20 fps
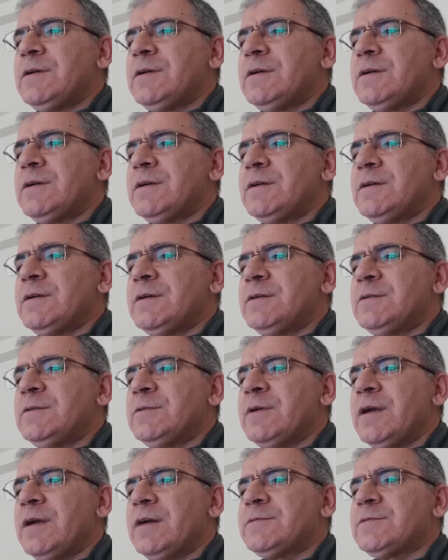
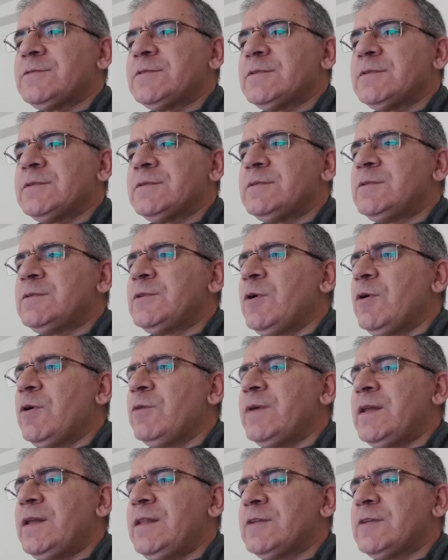
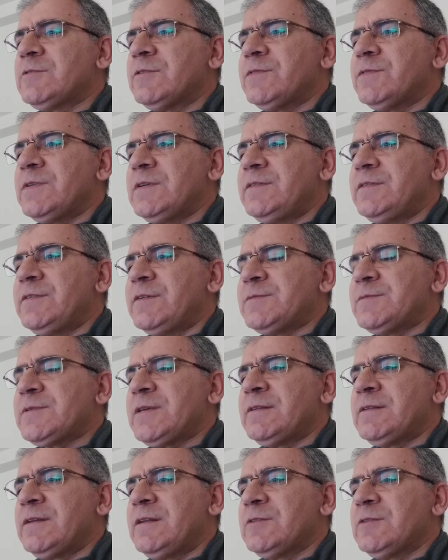know a lot of idioms
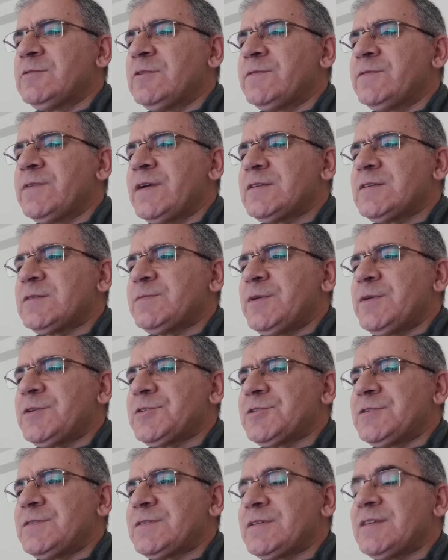and a lot of
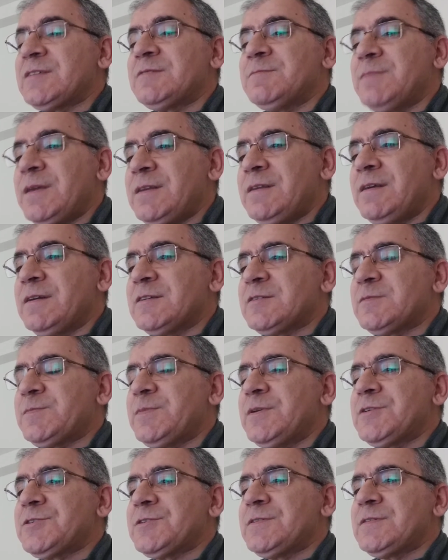expressions, as many
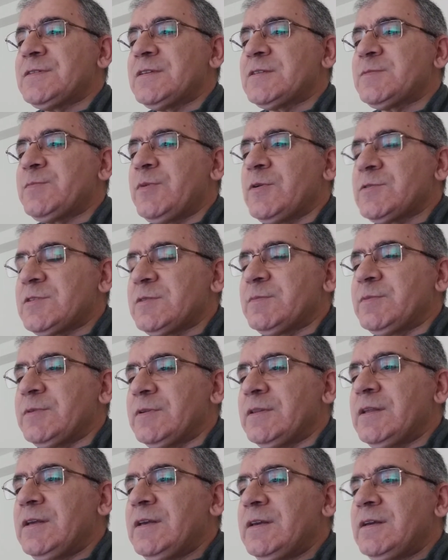expressions as
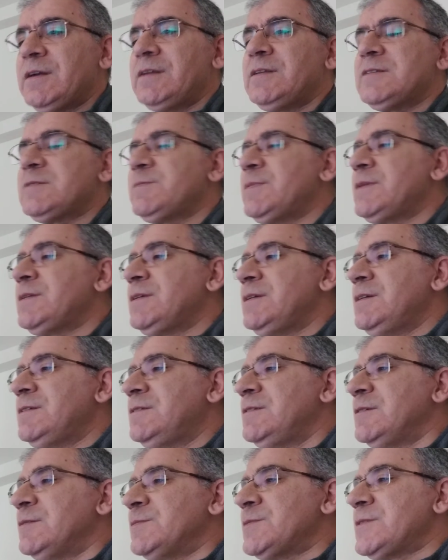possible, and as many
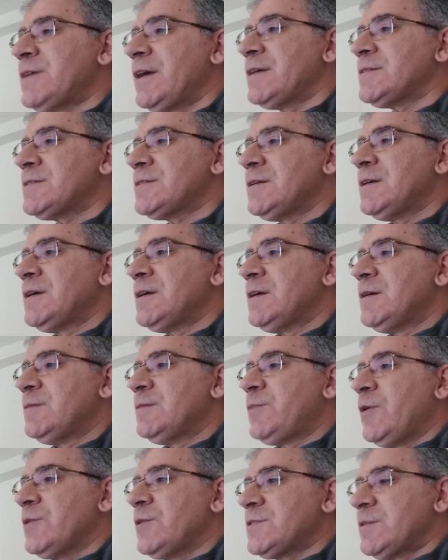idioms as
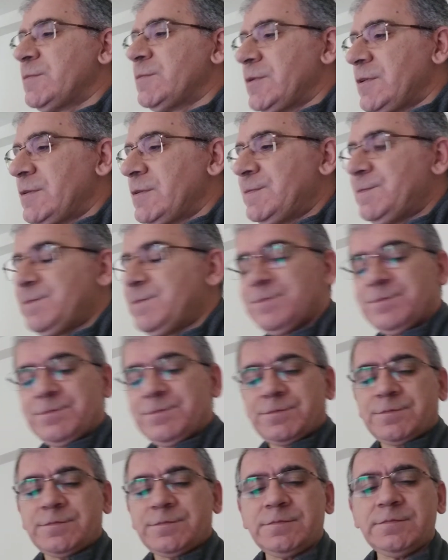possible.
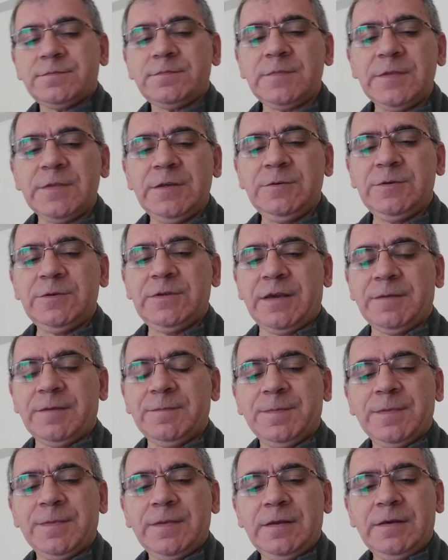Okay,
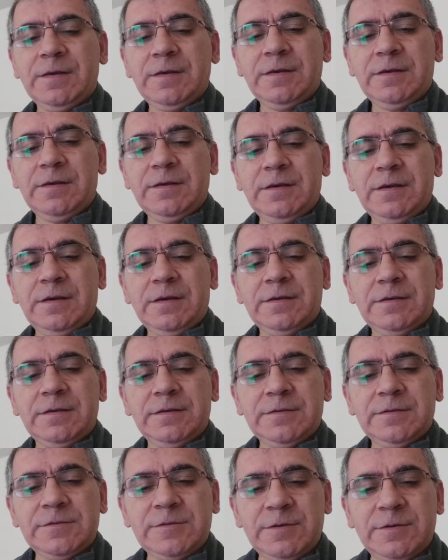
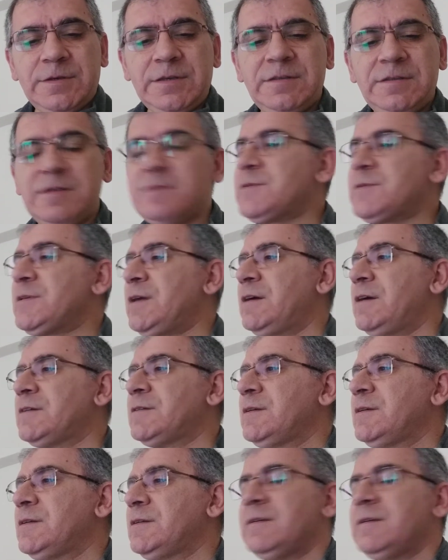so idioms are
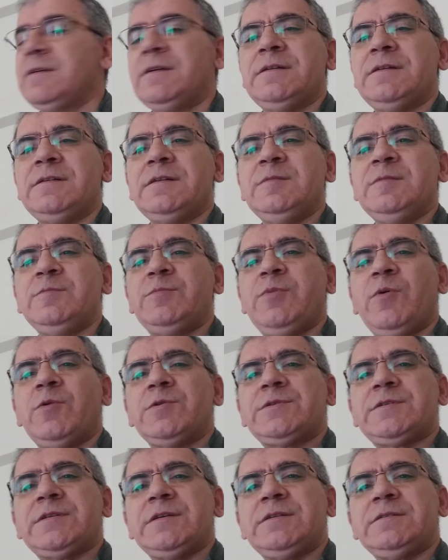an
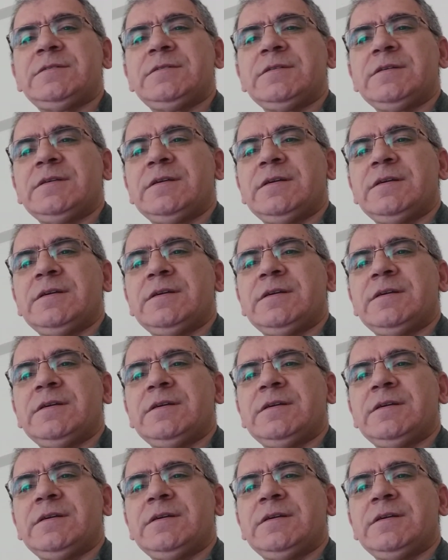important